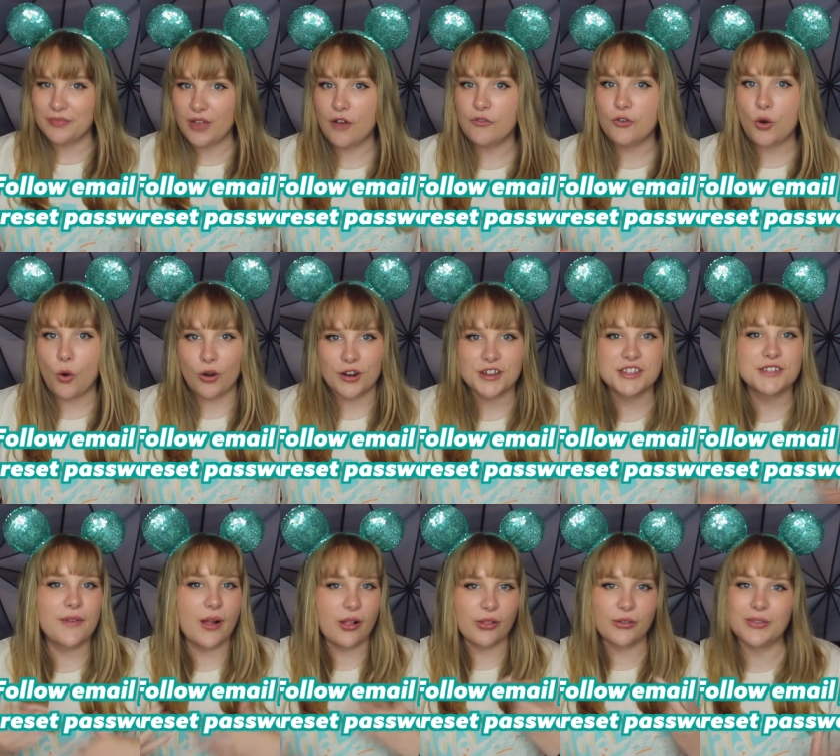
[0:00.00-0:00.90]
Of
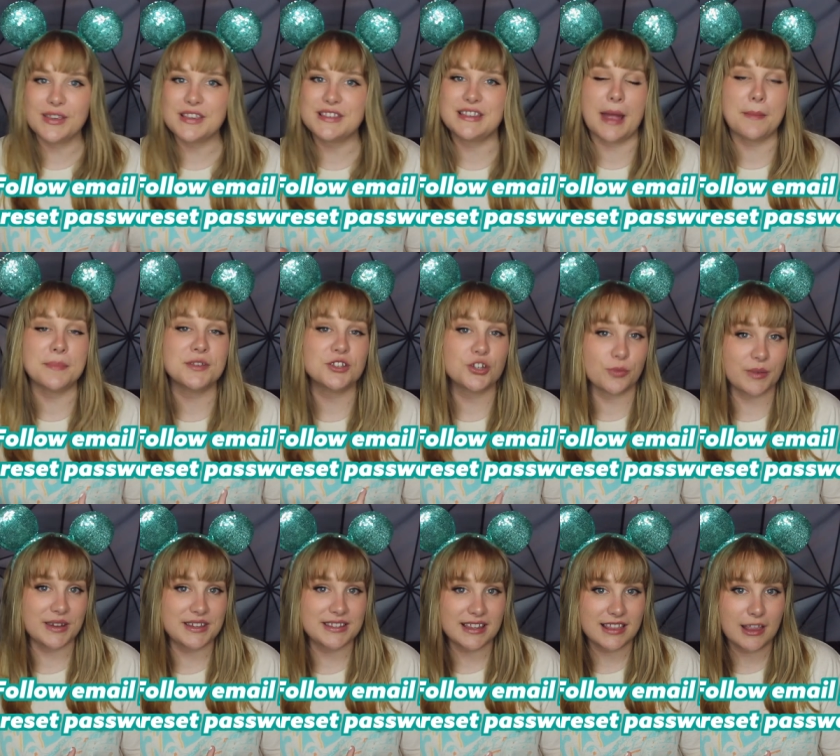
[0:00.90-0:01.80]
course, follow the steps to
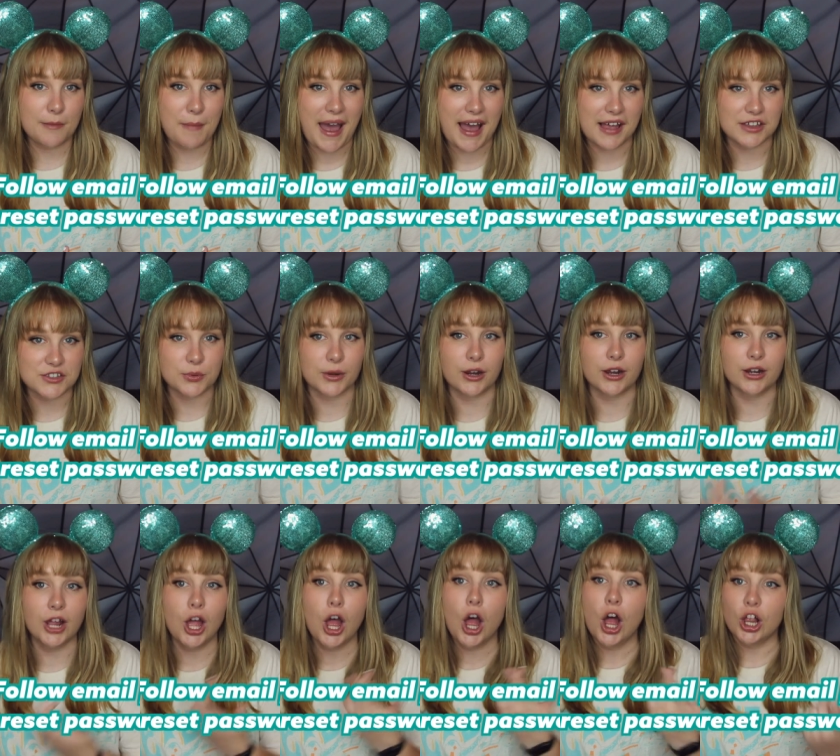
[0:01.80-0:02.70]
reset the
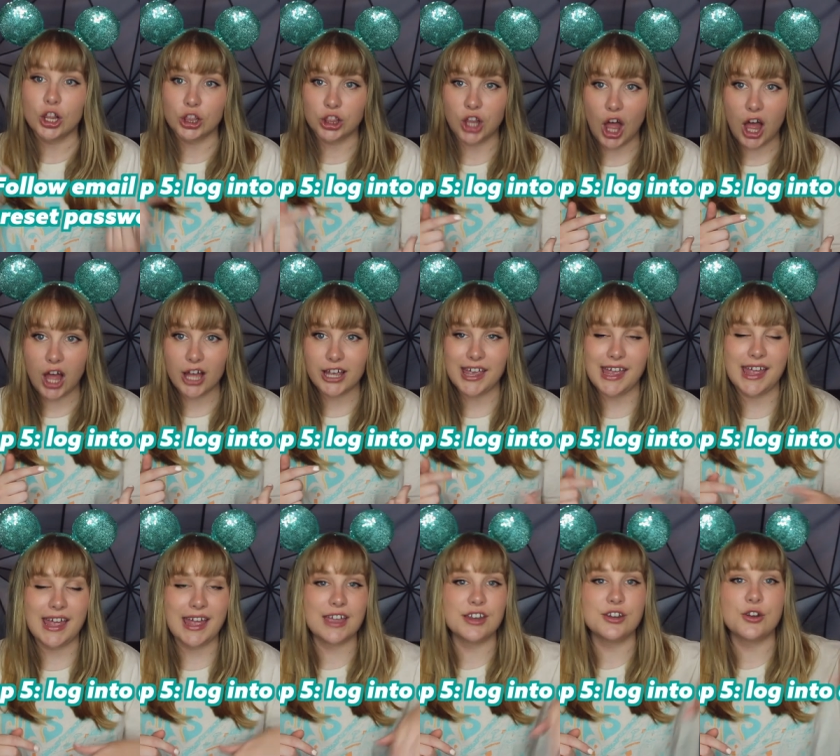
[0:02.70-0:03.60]
password, log
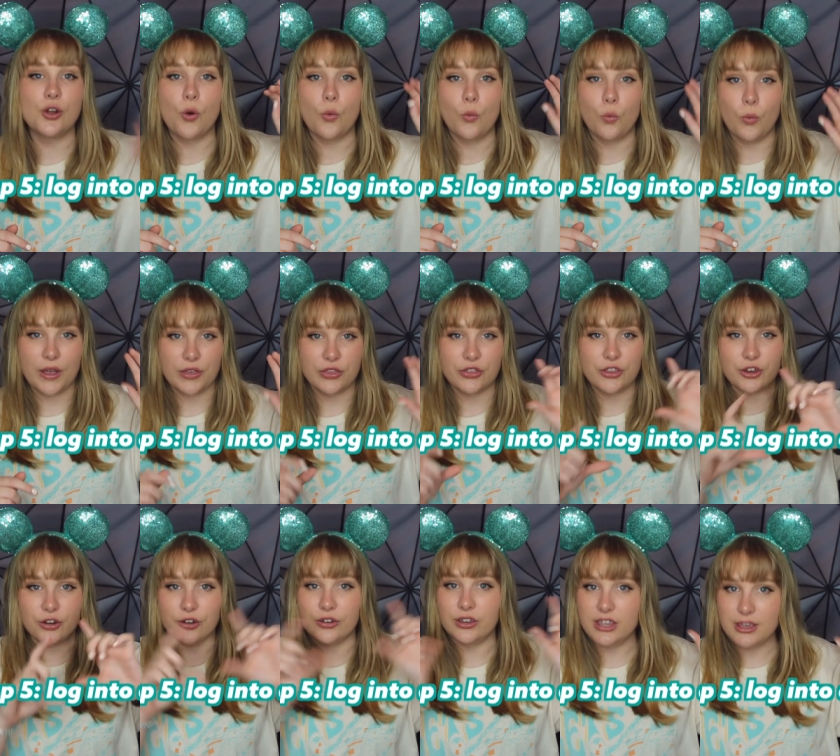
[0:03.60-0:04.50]
in with
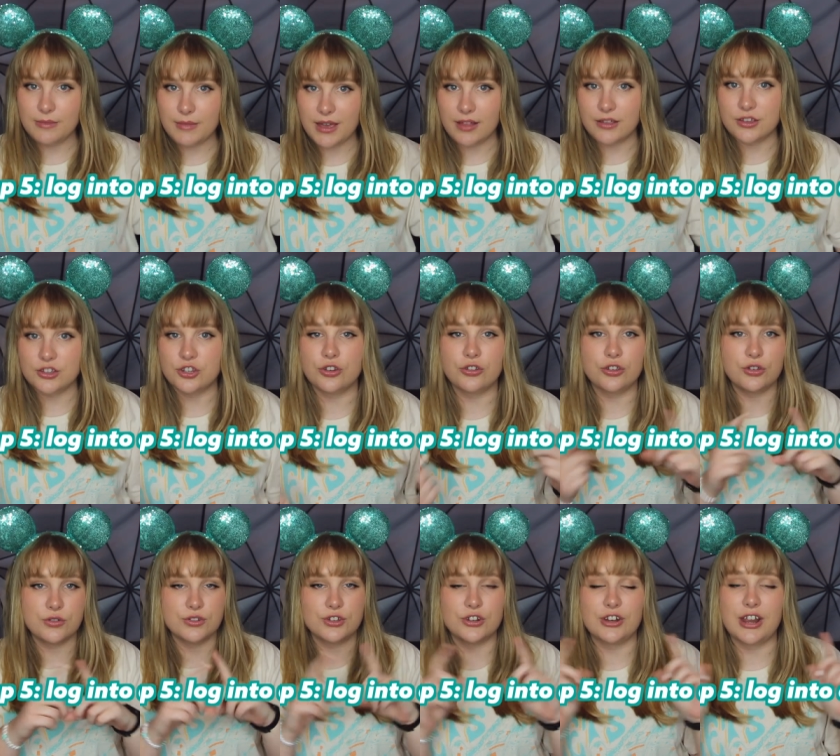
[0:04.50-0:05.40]
your email as your
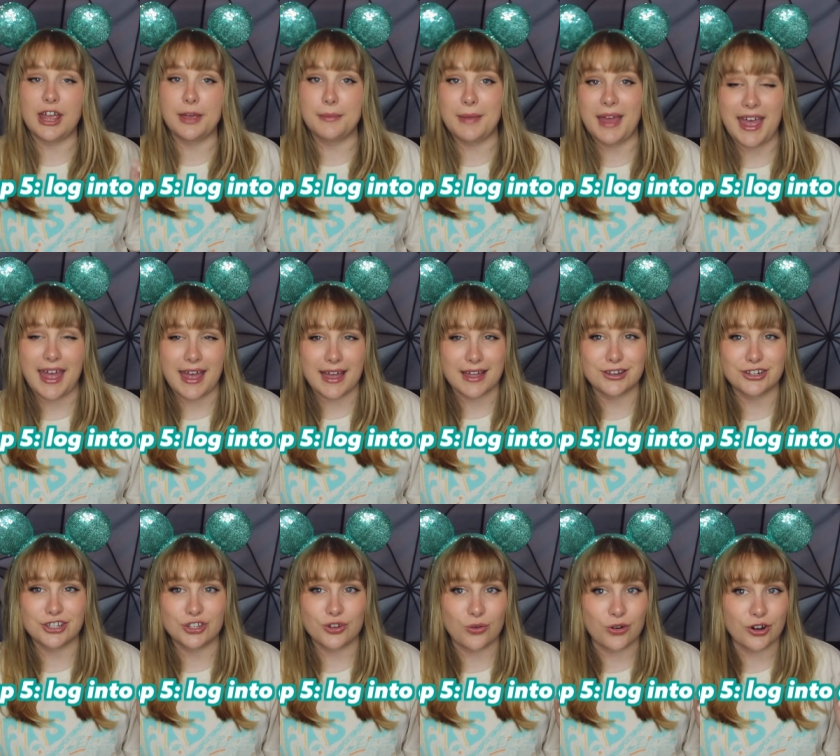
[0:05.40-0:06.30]
username
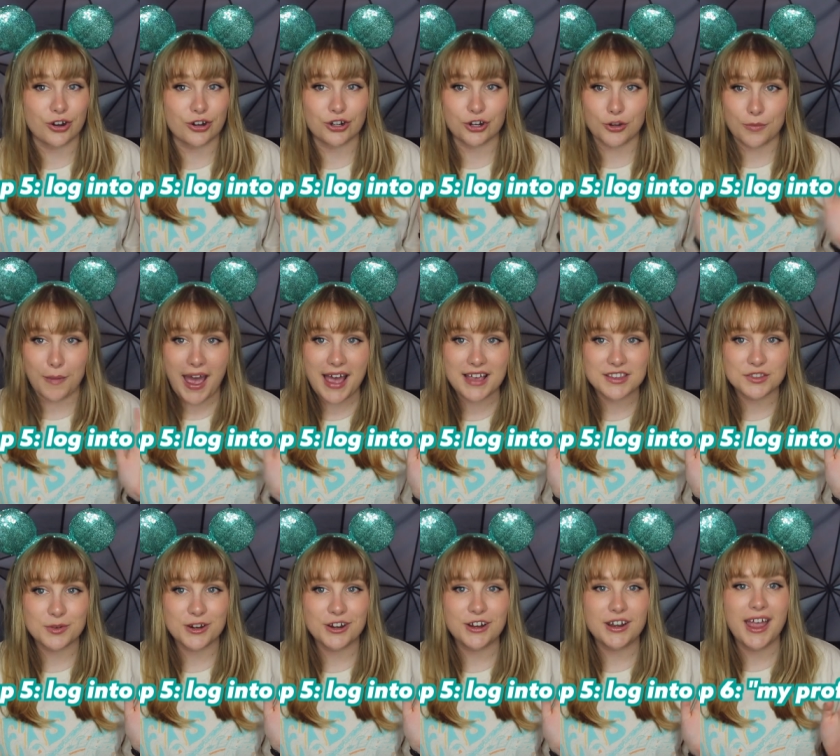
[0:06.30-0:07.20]
and your new
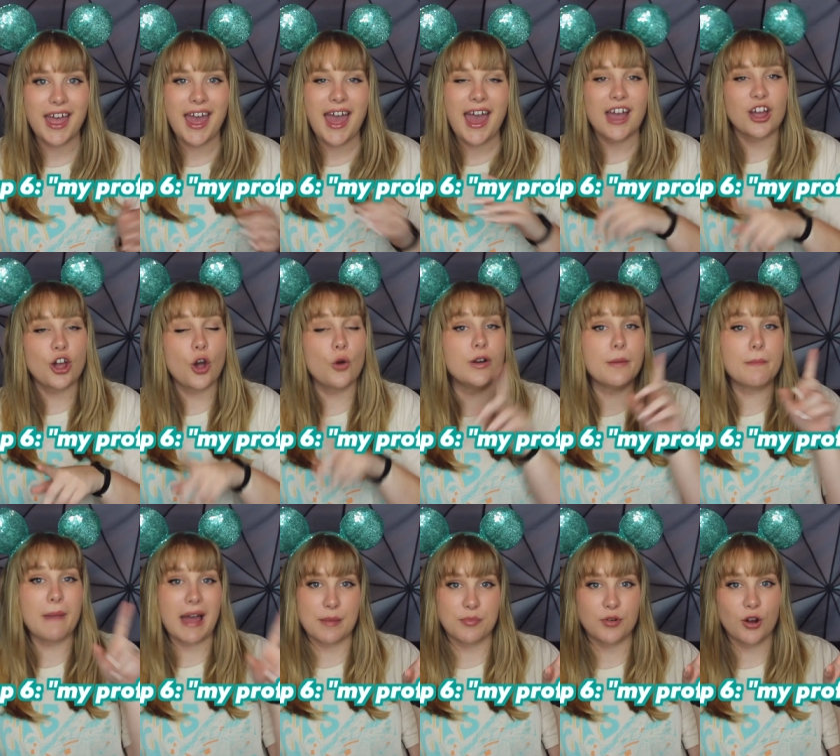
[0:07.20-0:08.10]
password, go to
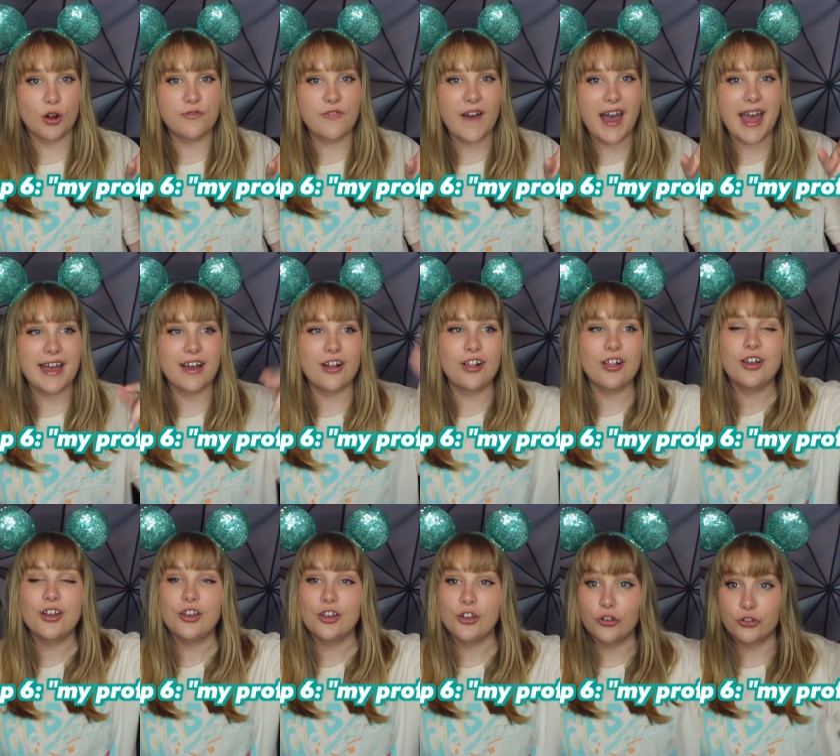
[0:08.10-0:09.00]
my
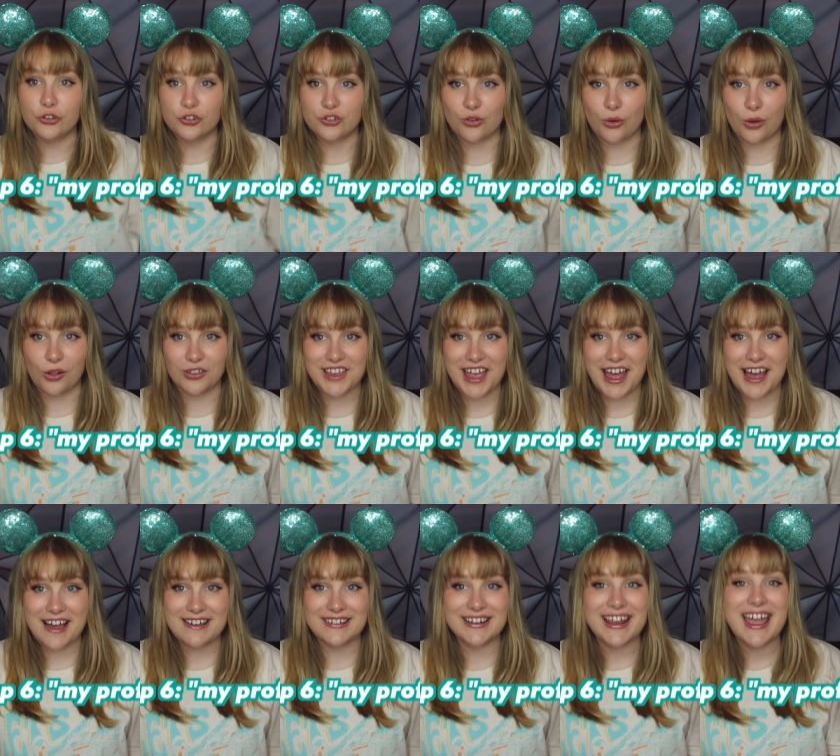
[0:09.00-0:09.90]
profile, scroll
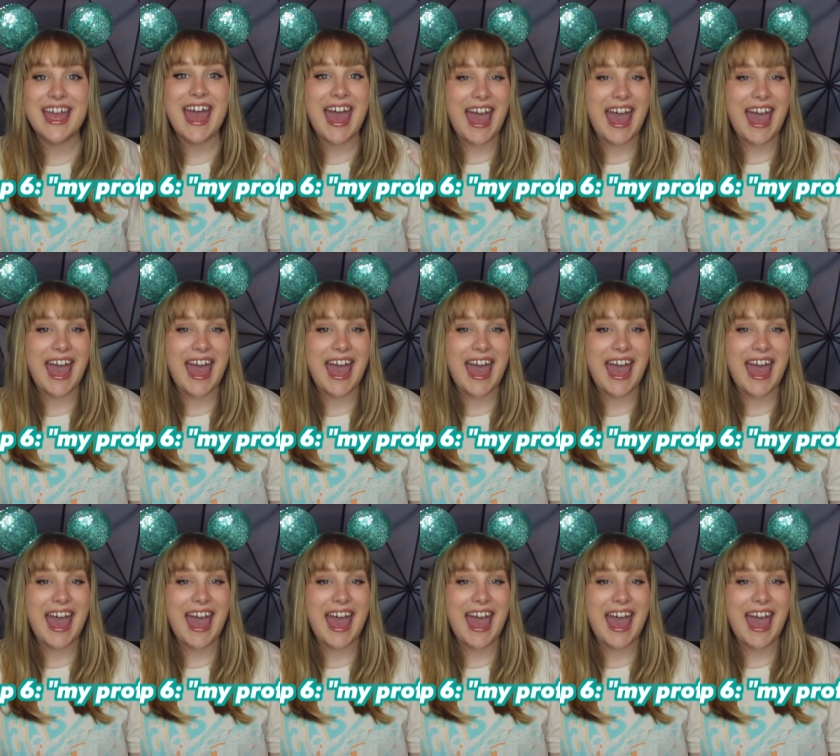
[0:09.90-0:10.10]
down,